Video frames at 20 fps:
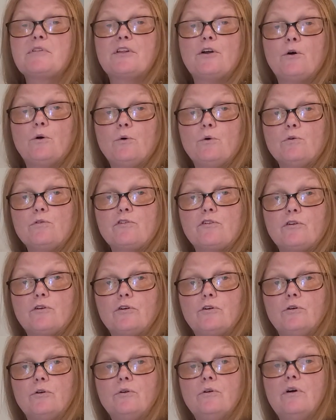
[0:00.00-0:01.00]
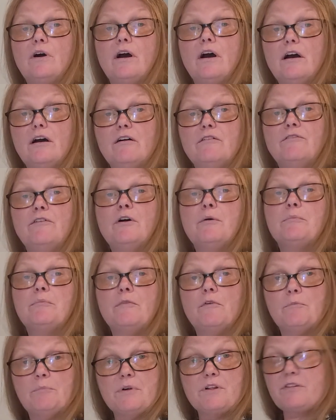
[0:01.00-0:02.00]
the whole circle of
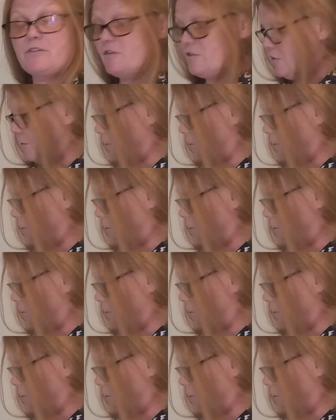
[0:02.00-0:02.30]
business